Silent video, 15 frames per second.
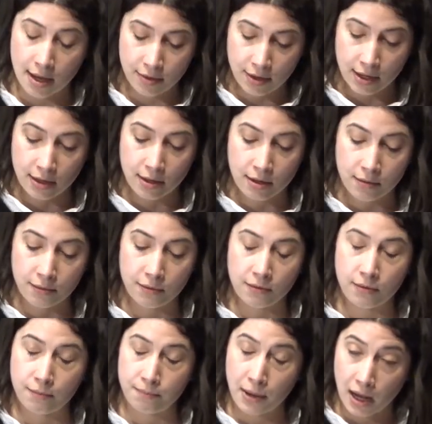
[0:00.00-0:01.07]
and then
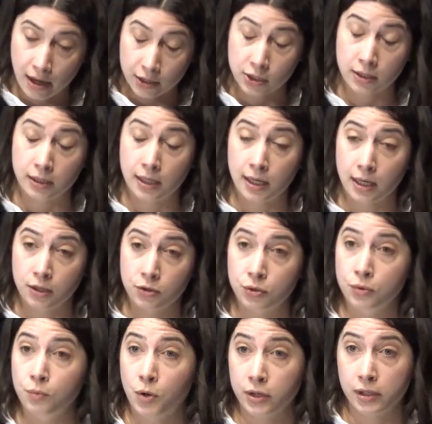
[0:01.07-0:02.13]
partially
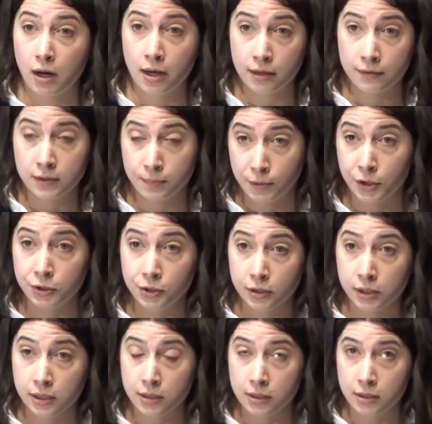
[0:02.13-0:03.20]
into what kind of
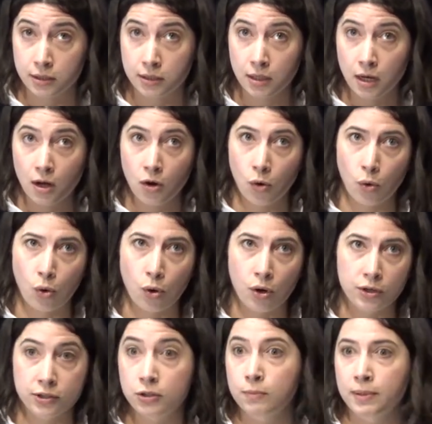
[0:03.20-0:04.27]
spiritualist
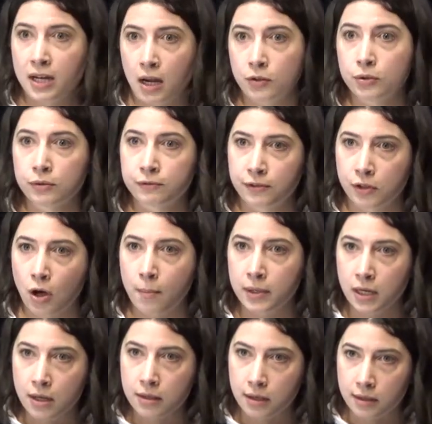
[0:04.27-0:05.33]
or supernatural
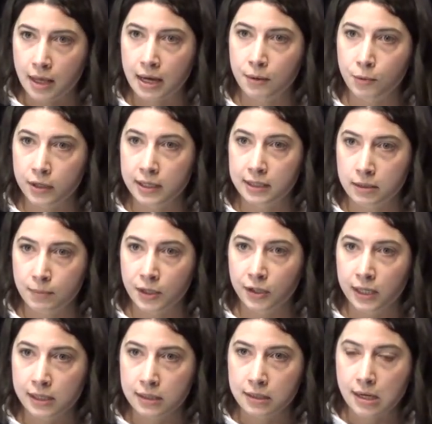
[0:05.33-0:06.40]
phenomena that they were
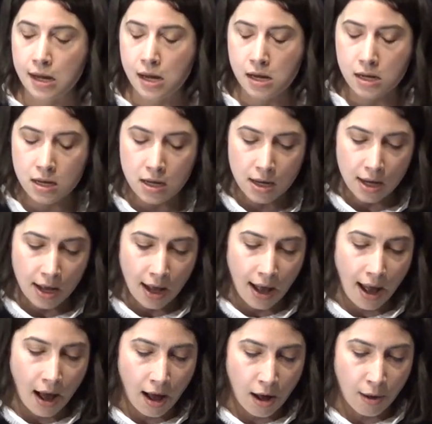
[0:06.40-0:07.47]
experiencing.
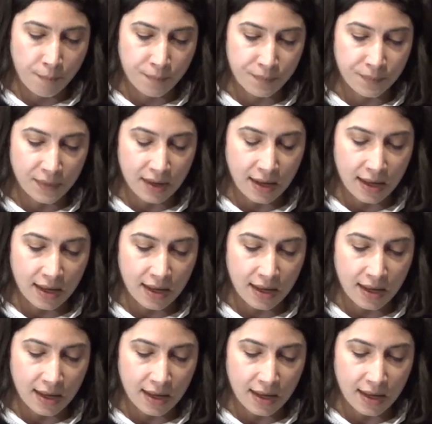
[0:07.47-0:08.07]
Um,